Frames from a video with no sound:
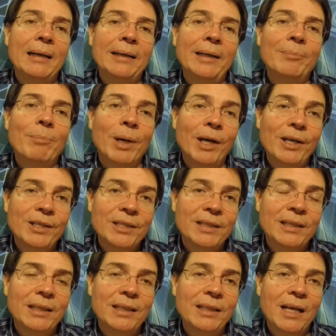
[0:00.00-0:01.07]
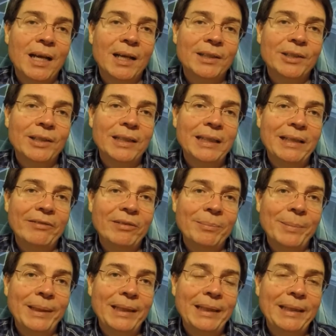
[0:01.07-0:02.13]
in March, the doctor had
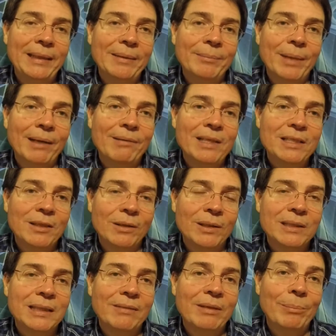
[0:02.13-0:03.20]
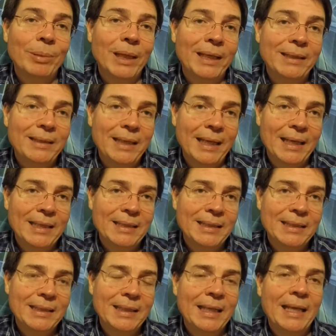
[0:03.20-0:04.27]
given me my results of the blood
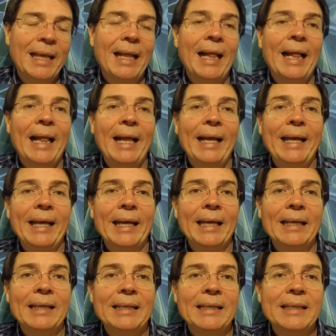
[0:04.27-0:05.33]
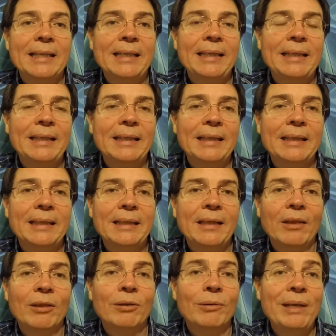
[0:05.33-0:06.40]
test. And in
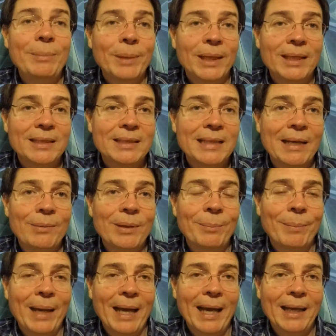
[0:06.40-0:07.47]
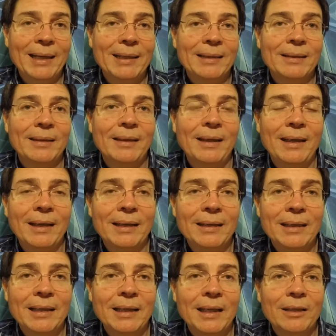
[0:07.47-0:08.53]
3 months, I went back and
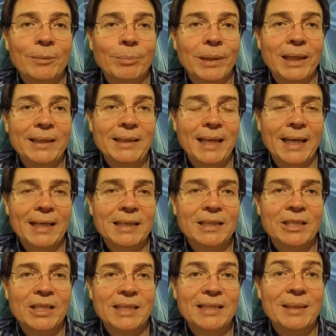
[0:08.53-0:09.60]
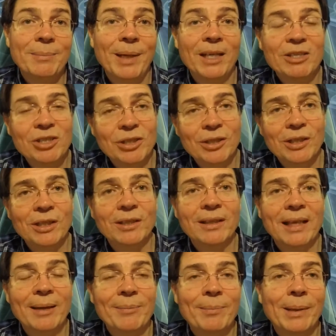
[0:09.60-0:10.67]
did another blood test just to make sure
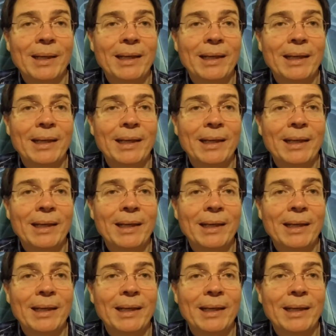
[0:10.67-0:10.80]
that